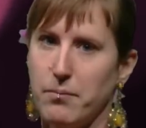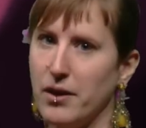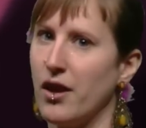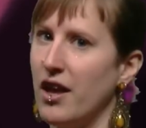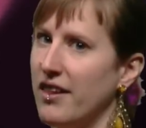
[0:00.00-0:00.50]

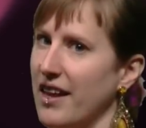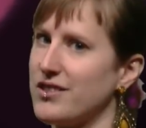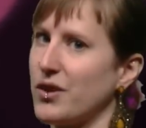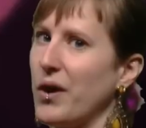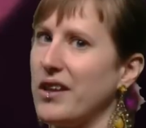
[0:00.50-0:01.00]
But
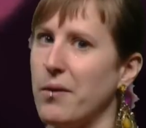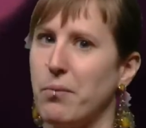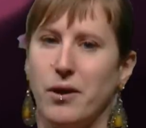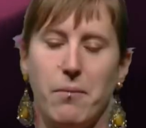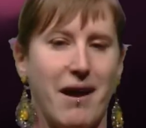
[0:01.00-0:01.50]
let's quickly
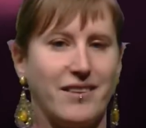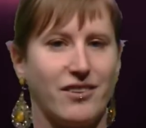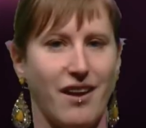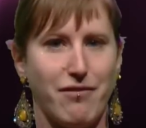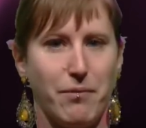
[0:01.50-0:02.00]
put it back
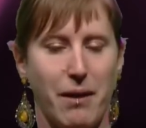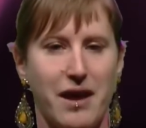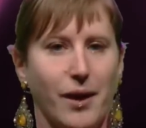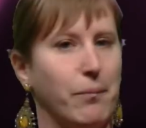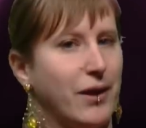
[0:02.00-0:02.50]
to Kevin Bacon,